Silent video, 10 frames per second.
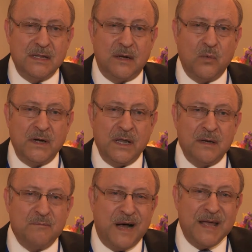that one
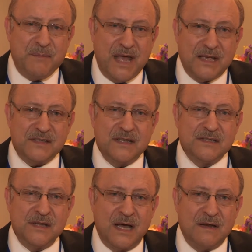can bypass
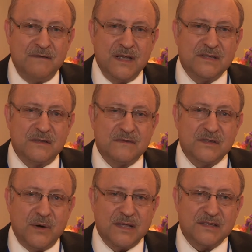these non-invasive
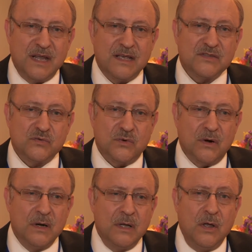stress tests
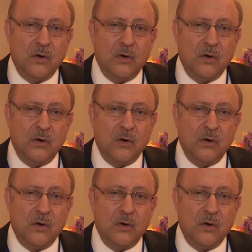or